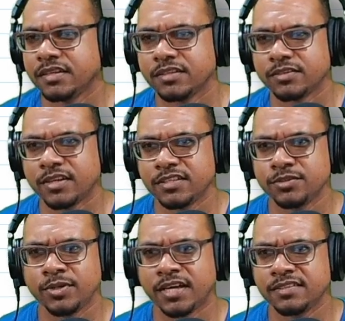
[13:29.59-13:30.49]
So let's
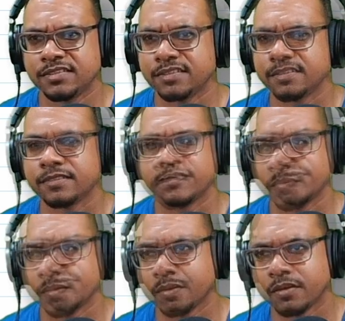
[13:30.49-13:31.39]
do that.
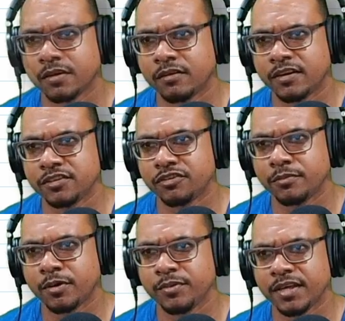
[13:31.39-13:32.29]
All right, so
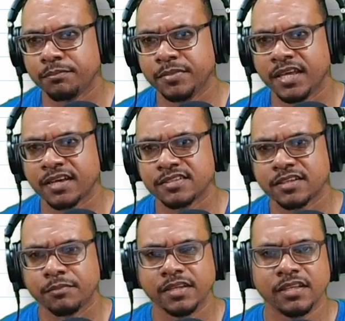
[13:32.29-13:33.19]
remember we had bx
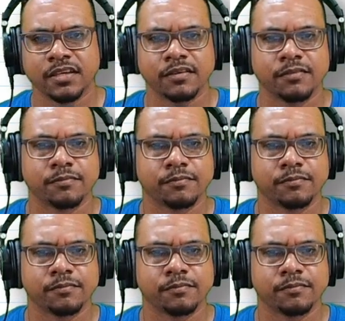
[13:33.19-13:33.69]
coming here.